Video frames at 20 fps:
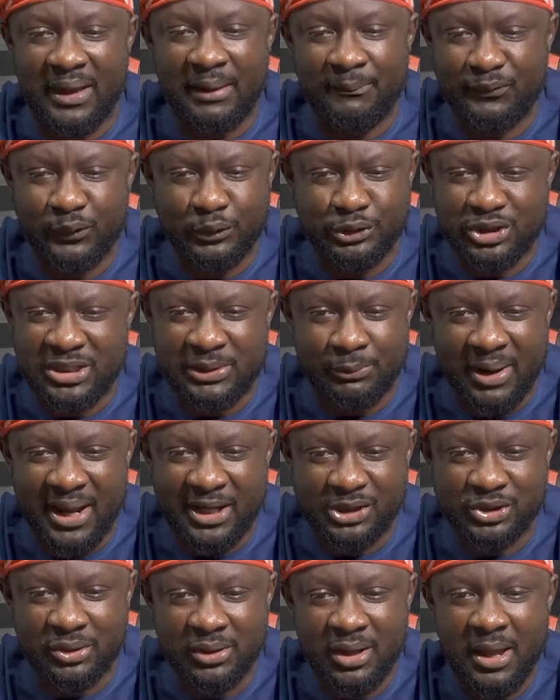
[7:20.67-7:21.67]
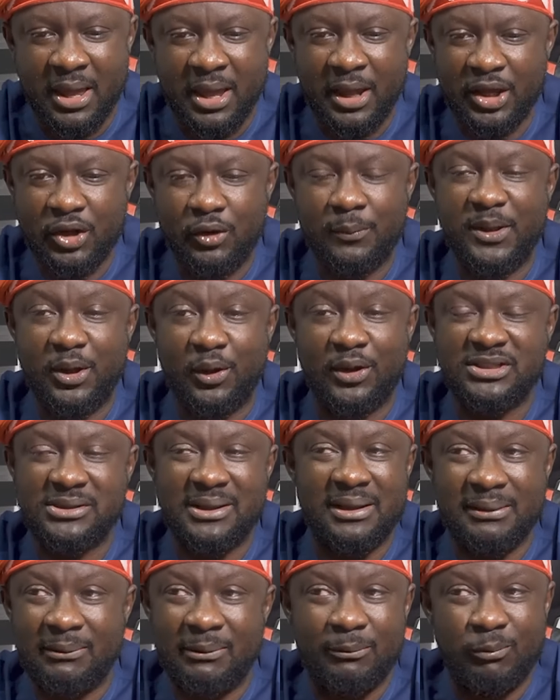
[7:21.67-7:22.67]
um, future direction. You know, because
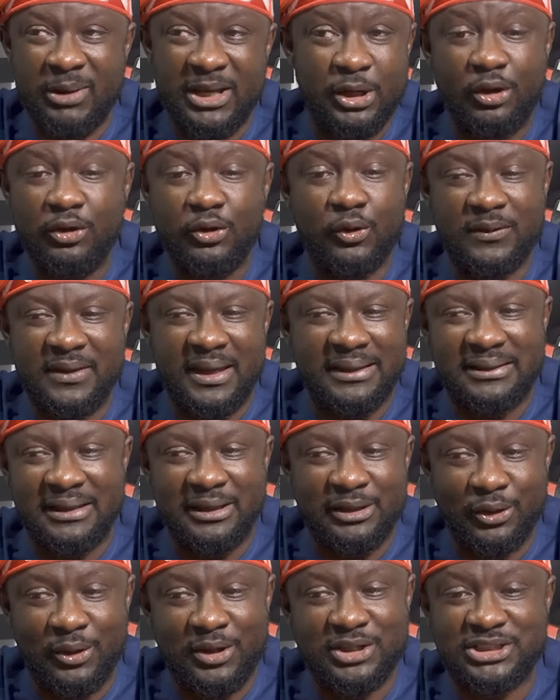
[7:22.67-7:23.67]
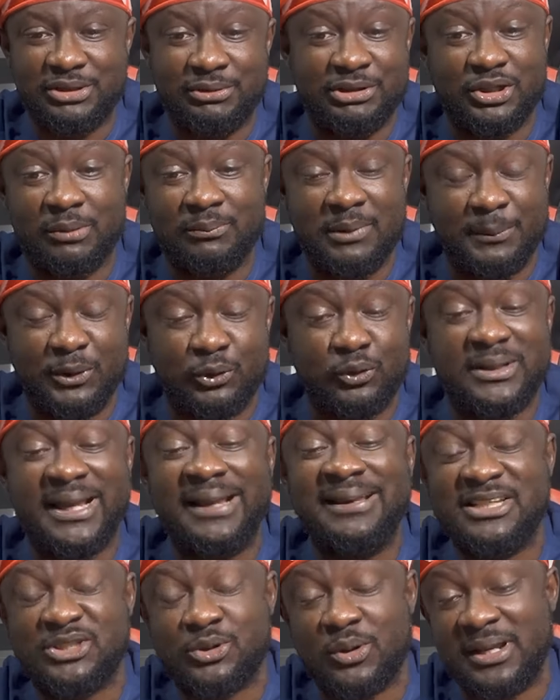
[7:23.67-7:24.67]
we don't know that the younger generation may be
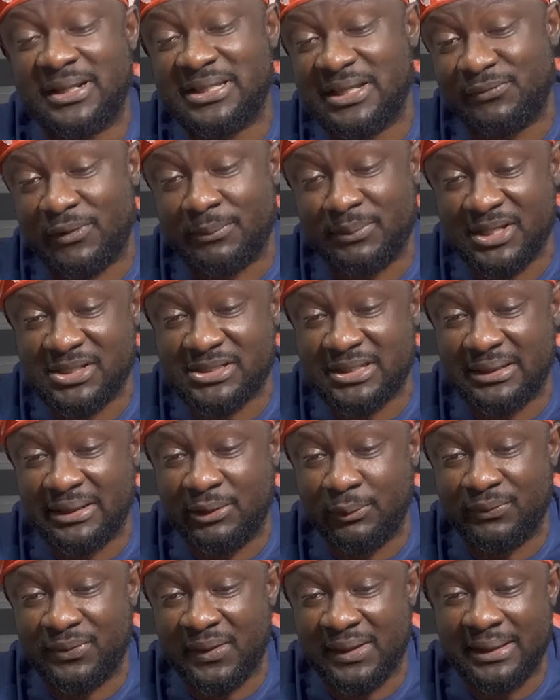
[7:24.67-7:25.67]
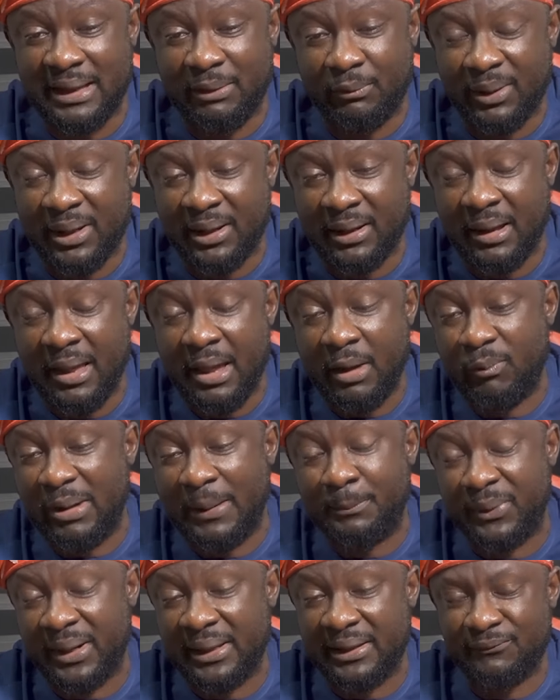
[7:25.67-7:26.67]
totally disconnected from this new thing that we're,
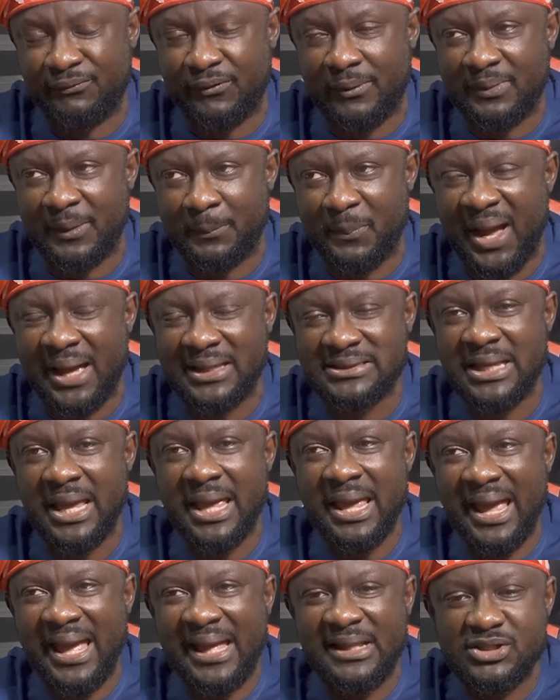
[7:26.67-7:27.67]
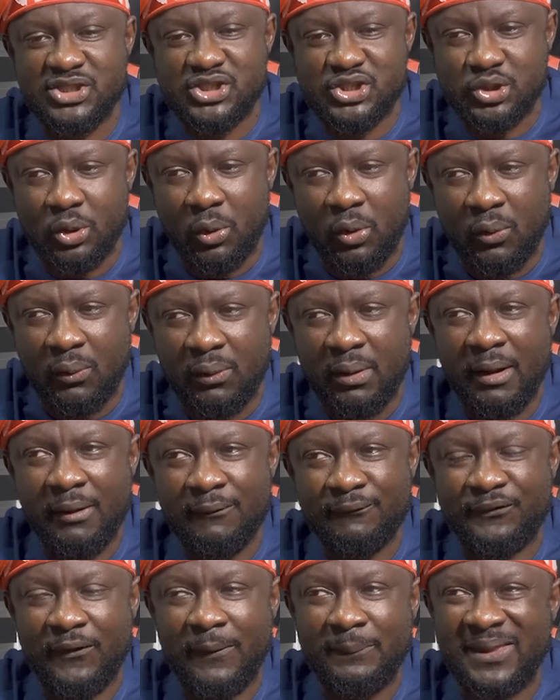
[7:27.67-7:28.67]
we're bringing from the past. And so,
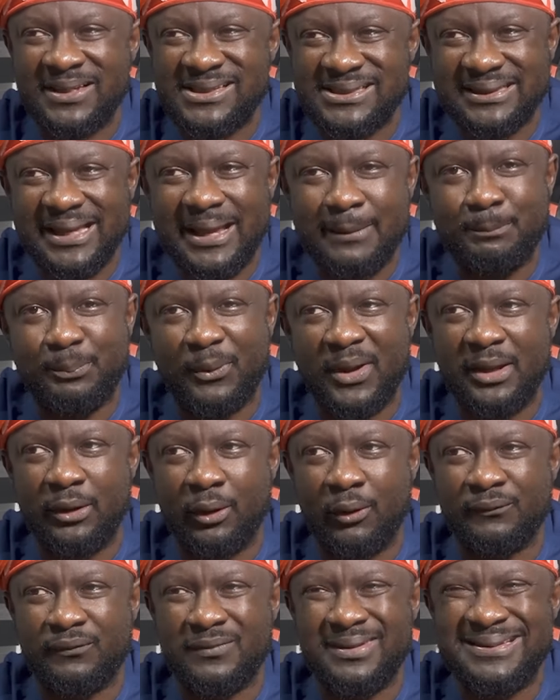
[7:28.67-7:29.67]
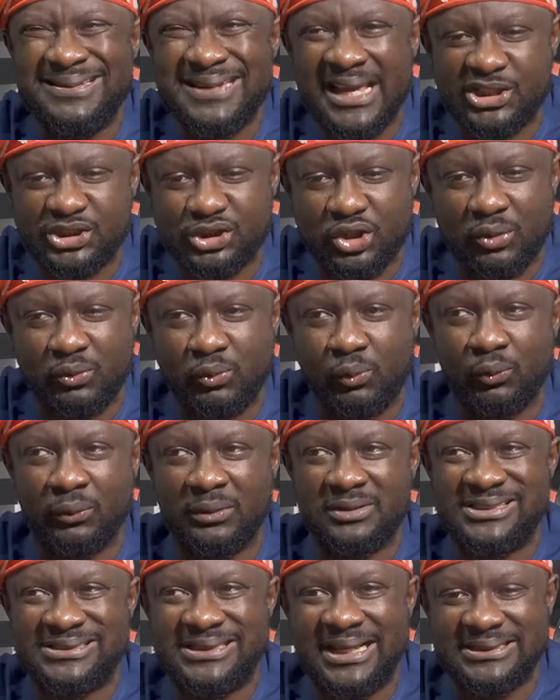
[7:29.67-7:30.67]
from the standpoint of
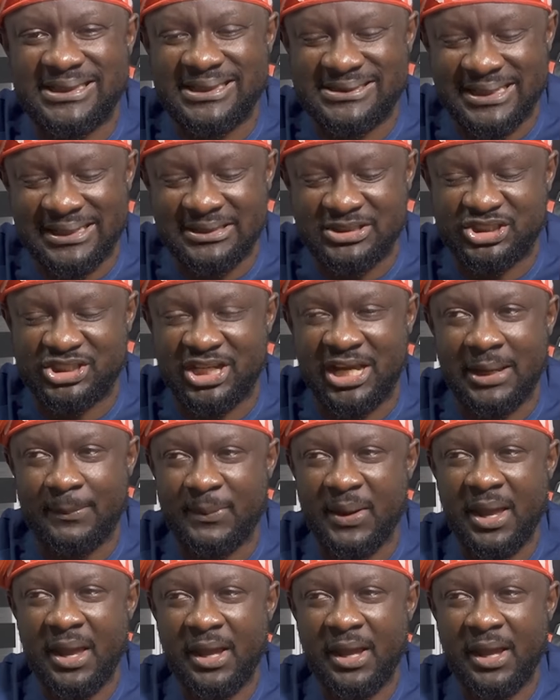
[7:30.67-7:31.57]
nationhood, citizenship,